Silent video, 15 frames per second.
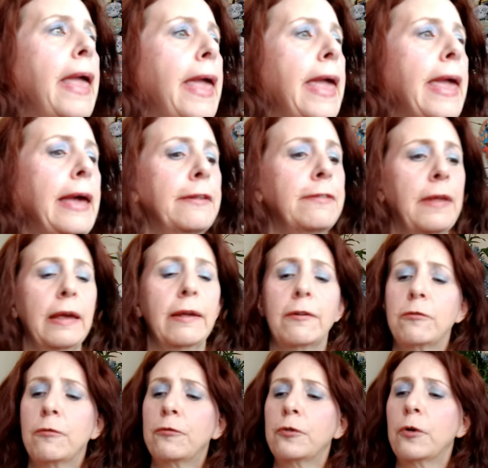And
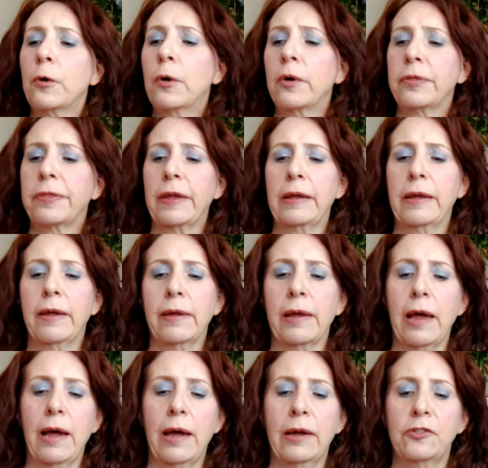then for
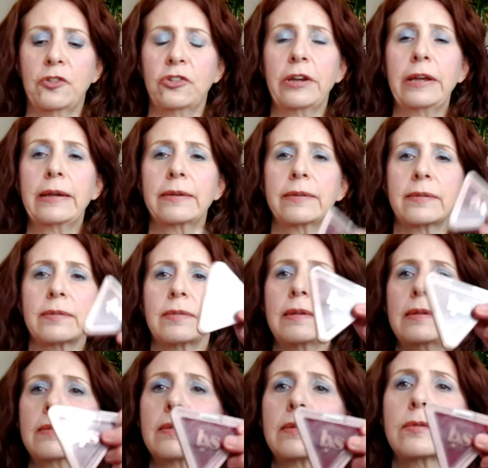the uh, cheeks,
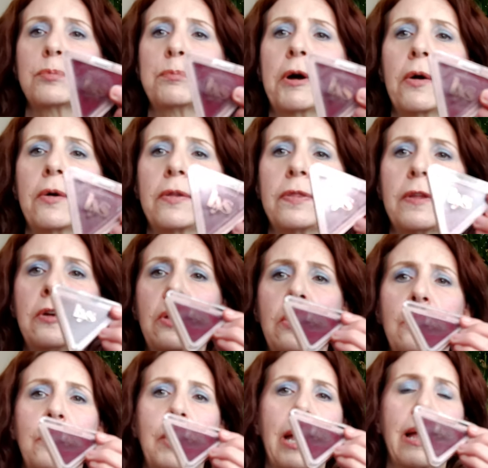this is part of the
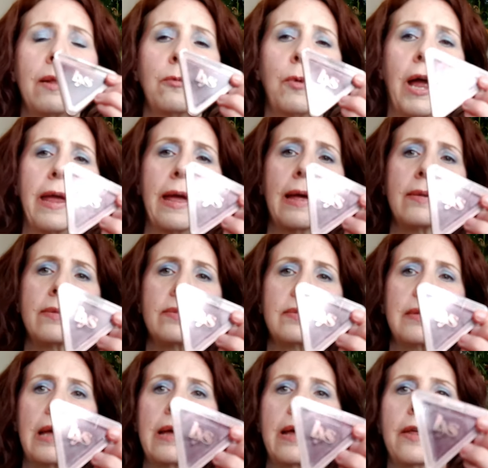new
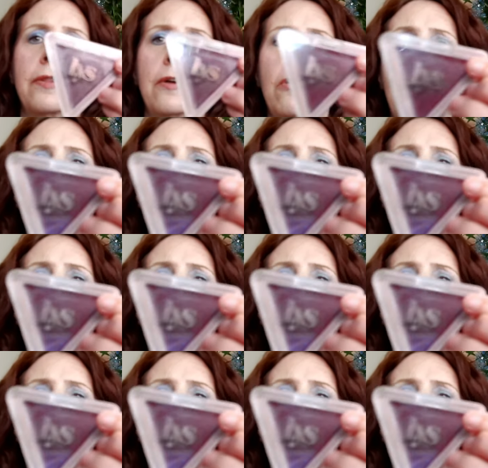LYS, uh, their